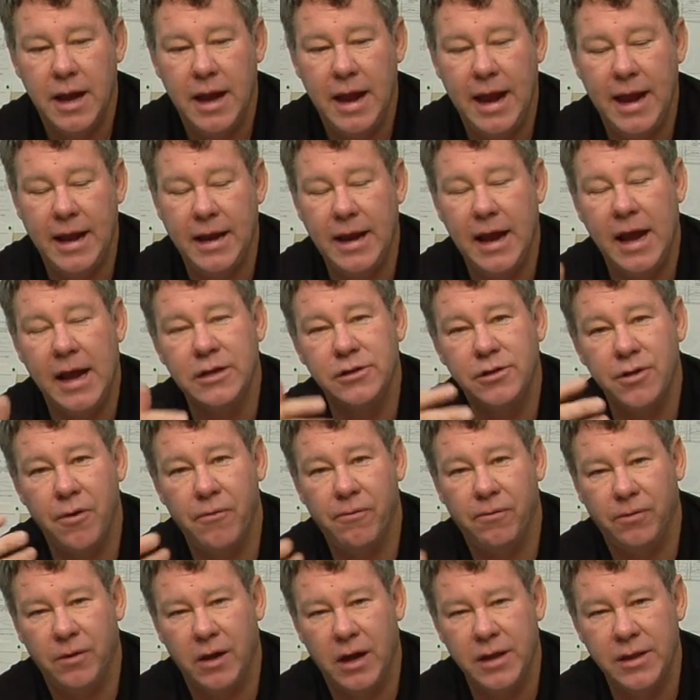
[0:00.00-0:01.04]
And as you
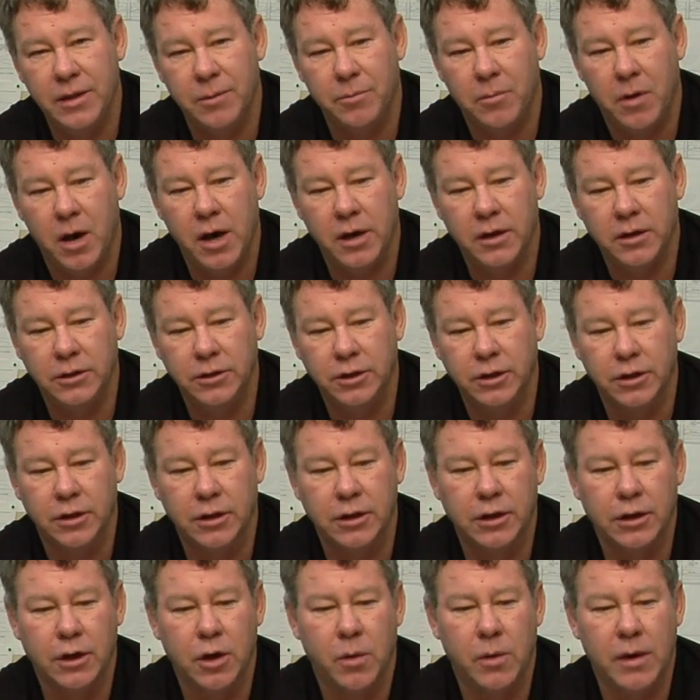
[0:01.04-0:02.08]
fly the model, you're
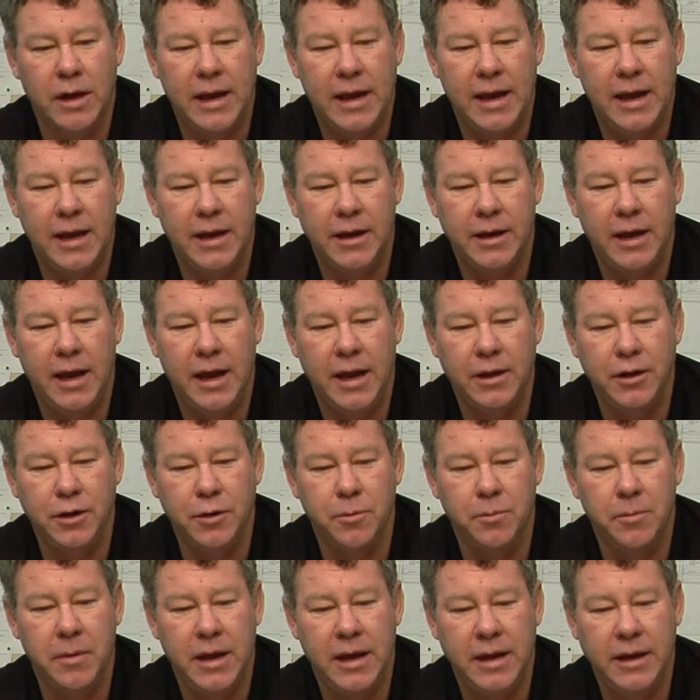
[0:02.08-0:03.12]
going to go ahead and
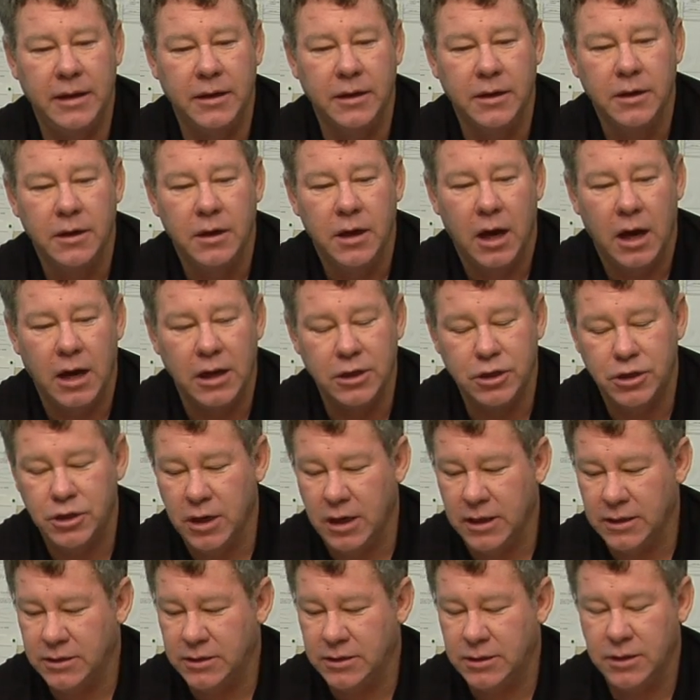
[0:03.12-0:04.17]
you may
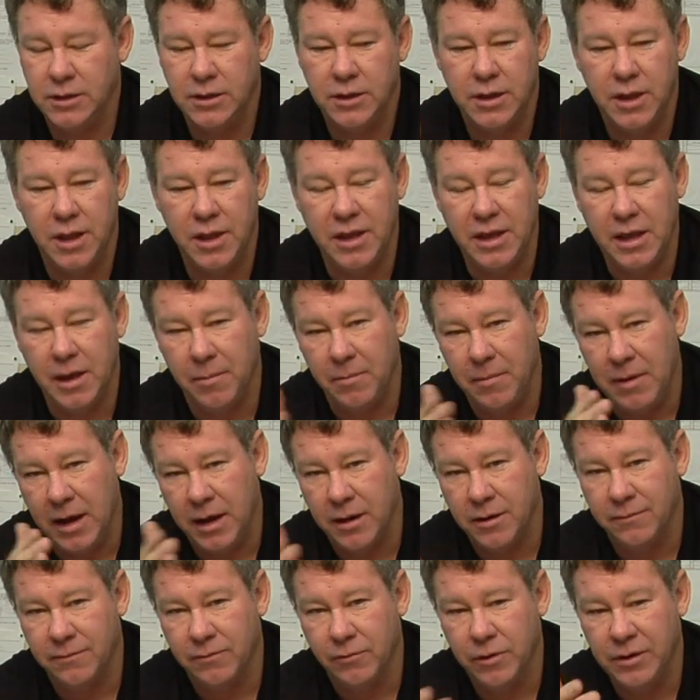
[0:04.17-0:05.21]
adjust the
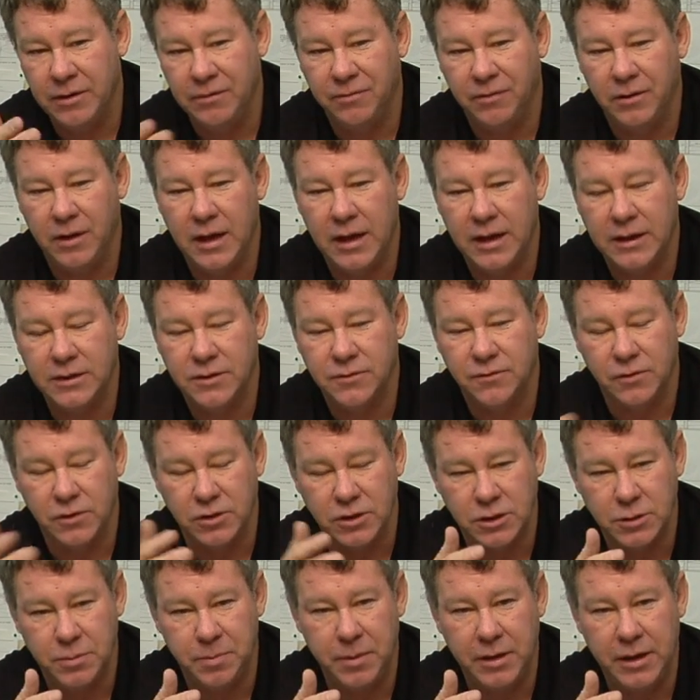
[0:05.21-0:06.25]
amount of reflex for
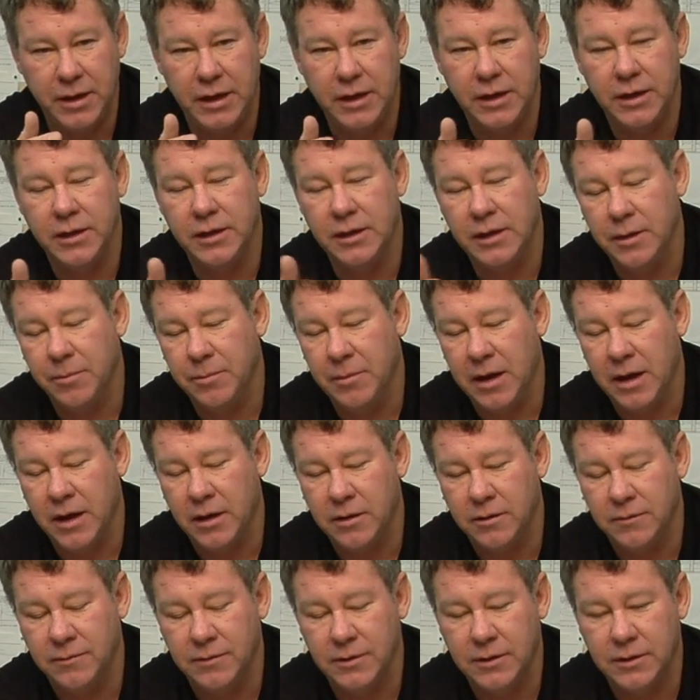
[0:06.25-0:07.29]
speed and the
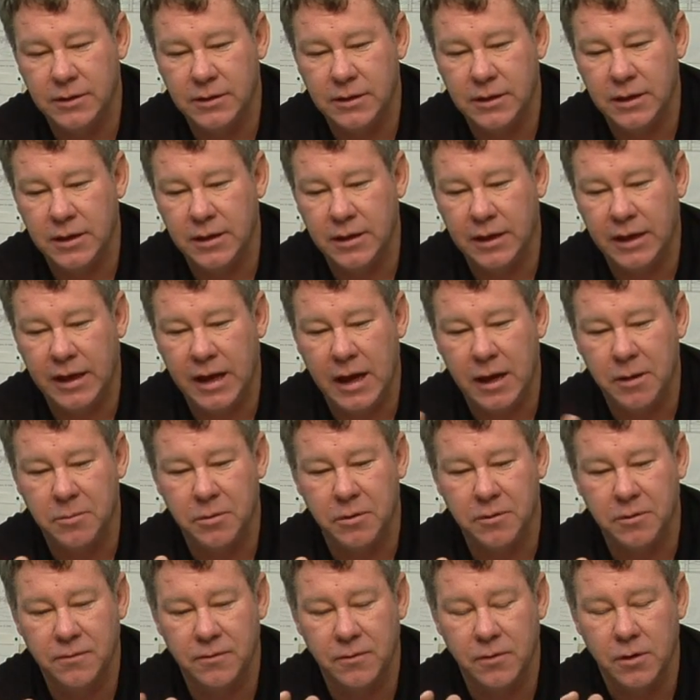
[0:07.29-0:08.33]
amount of it, uh, the
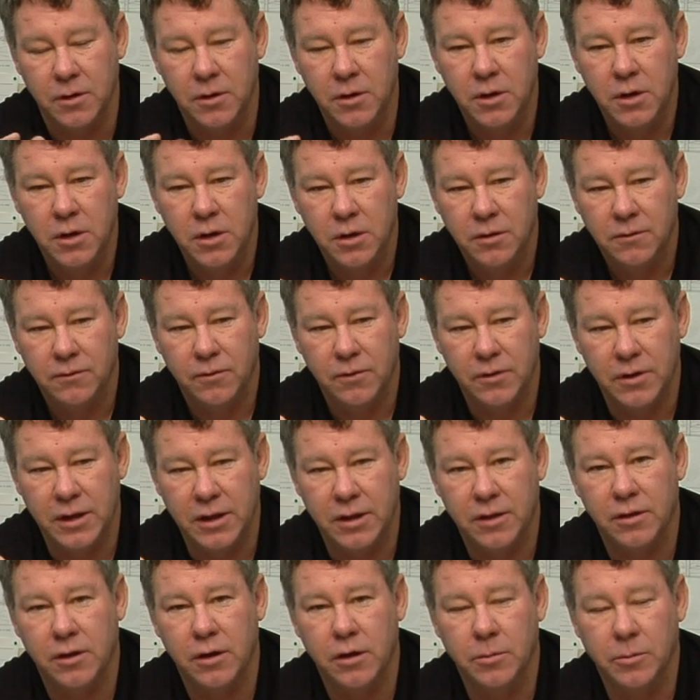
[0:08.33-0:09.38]
camber for, for the
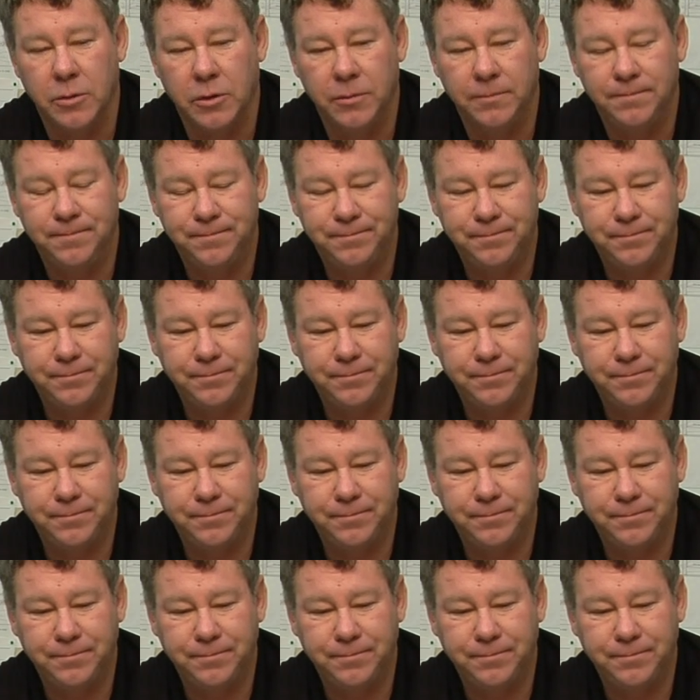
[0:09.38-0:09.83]
thermal